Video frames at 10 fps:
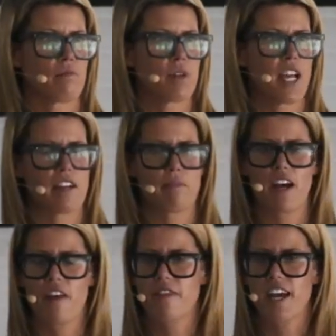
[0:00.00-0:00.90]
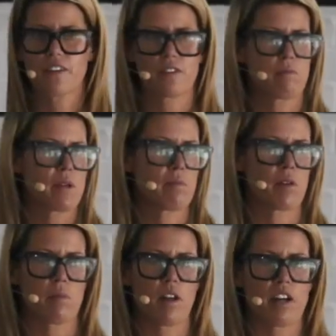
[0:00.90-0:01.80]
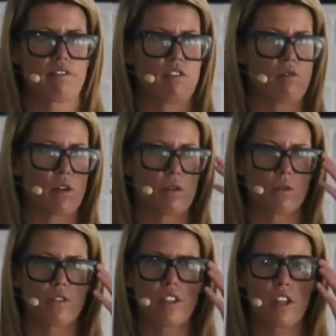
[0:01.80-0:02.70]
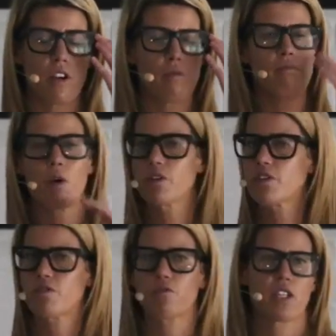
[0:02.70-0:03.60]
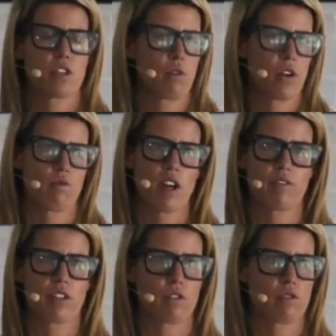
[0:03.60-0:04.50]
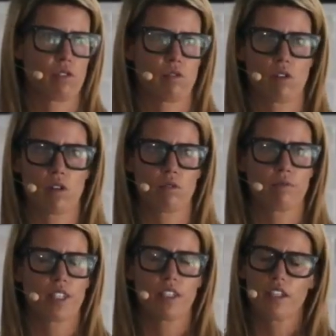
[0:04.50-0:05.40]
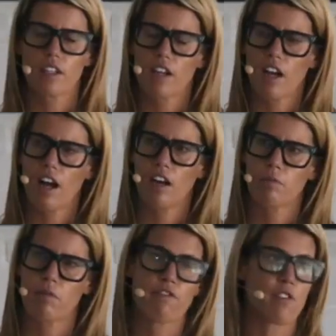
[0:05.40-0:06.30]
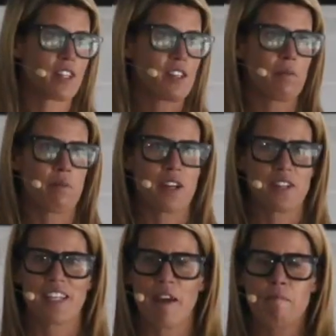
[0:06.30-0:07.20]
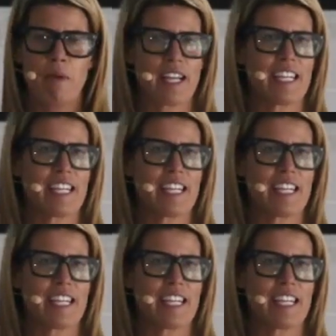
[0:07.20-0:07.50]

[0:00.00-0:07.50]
We had about 1,000 people applying for roles, most of which weren't relevant for the role. For example, I used to get